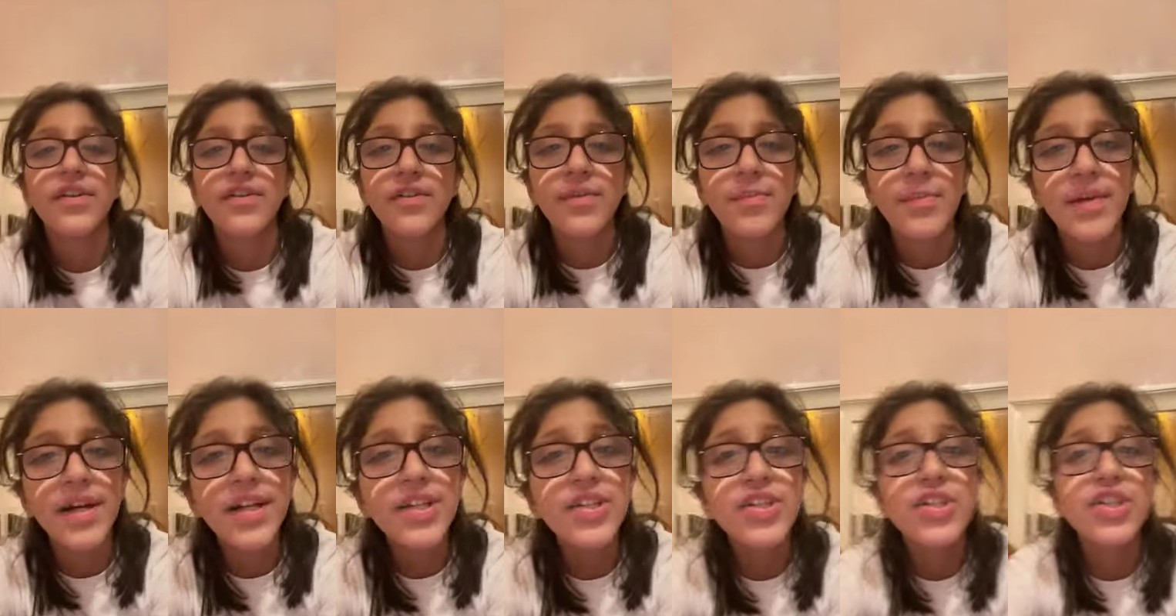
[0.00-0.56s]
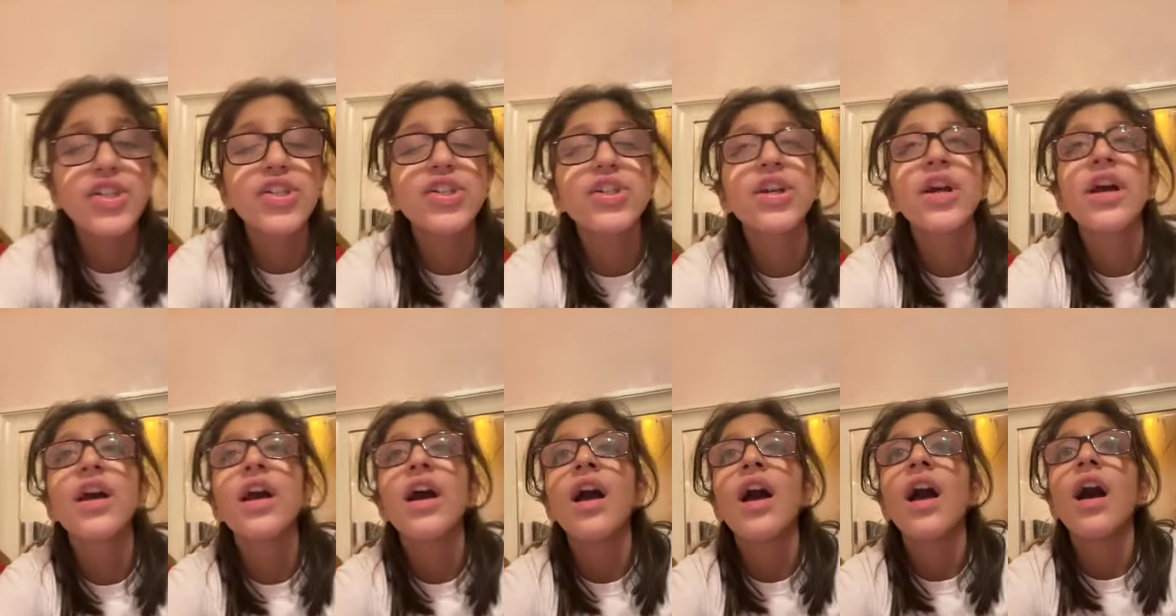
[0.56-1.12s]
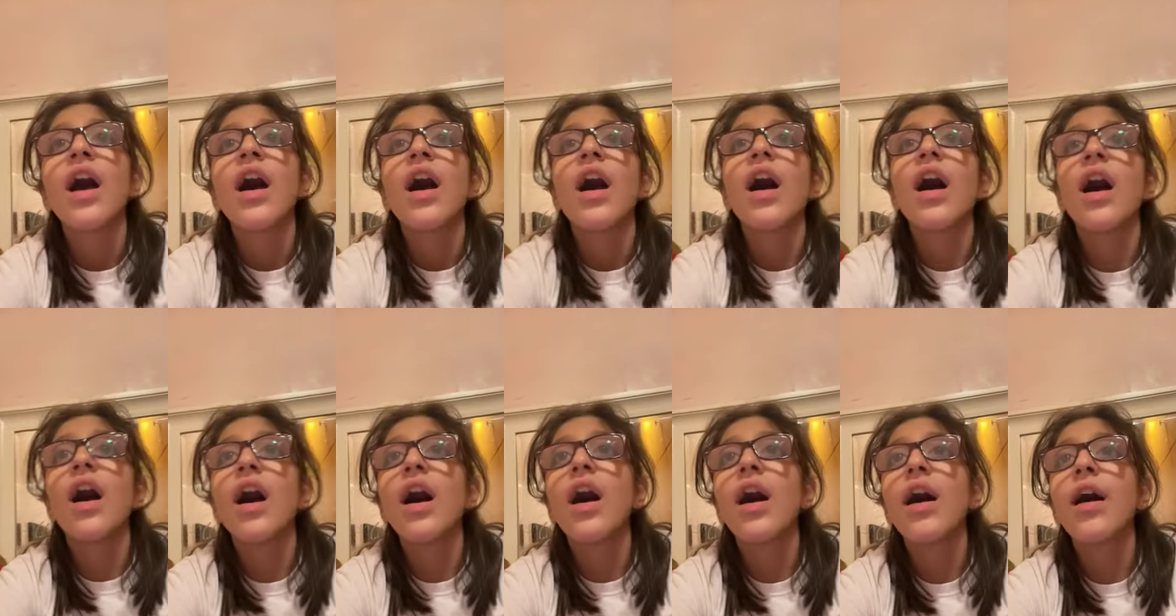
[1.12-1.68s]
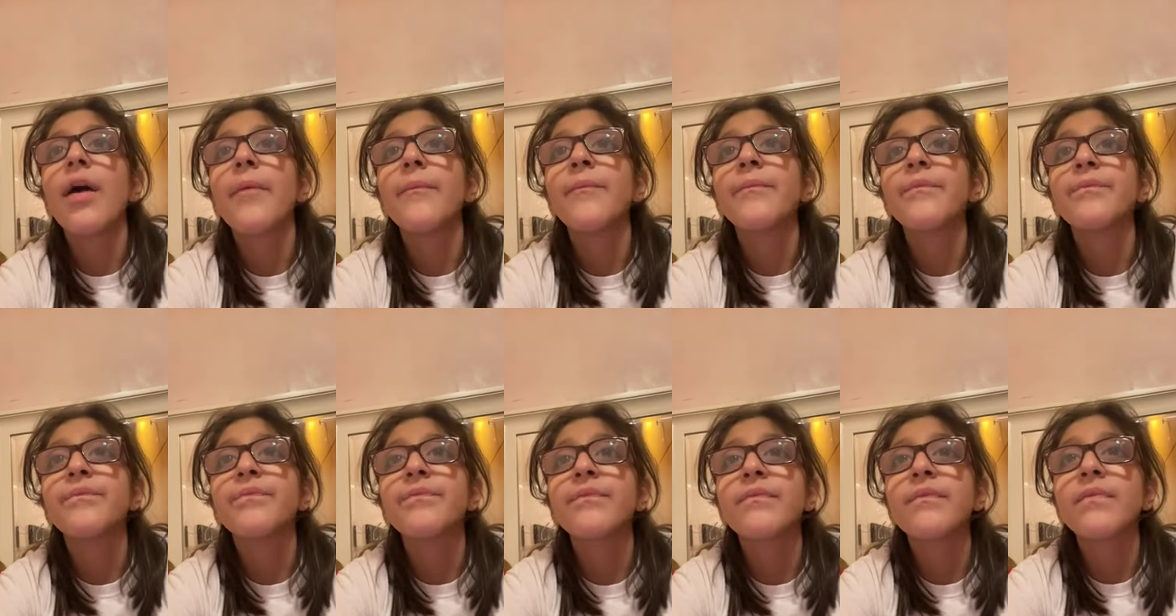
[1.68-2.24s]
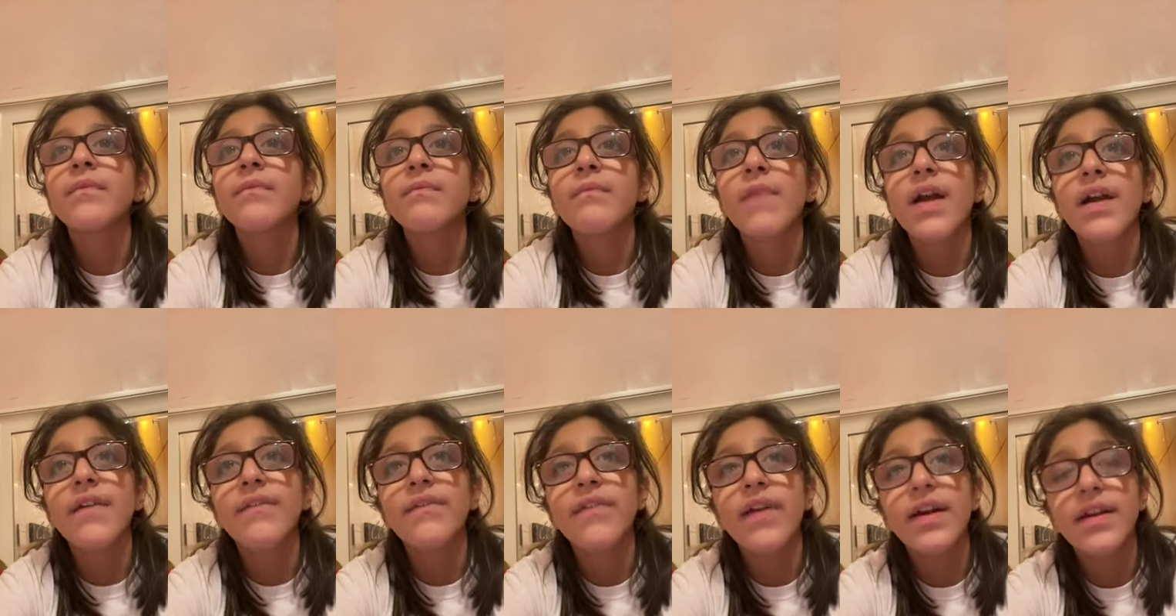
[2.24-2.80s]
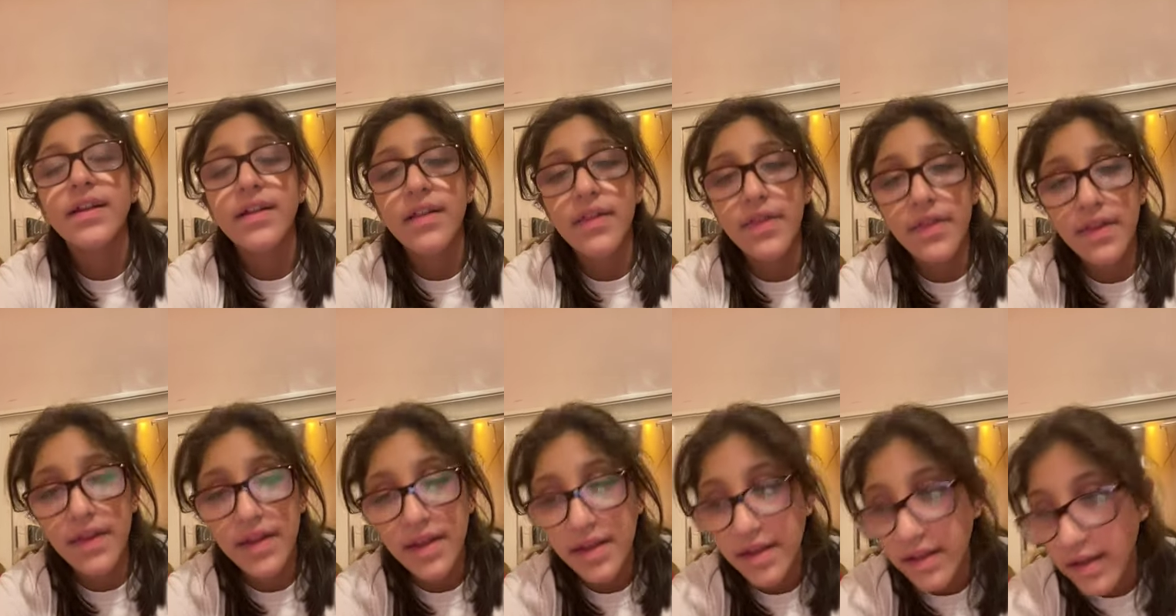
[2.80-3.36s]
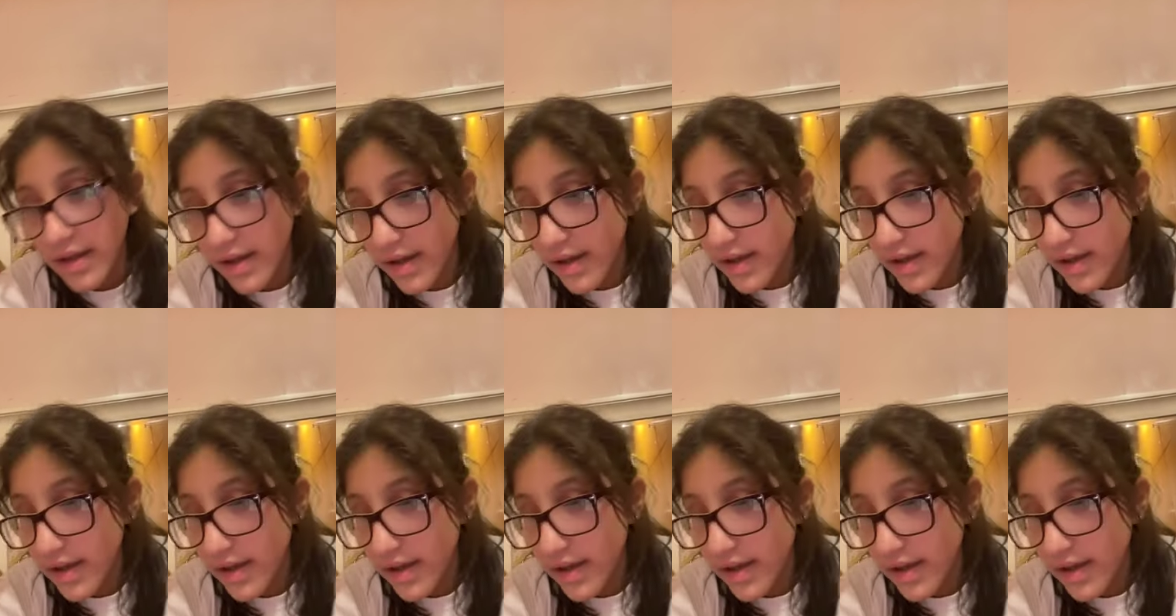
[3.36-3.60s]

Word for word: very much. Um, my final thing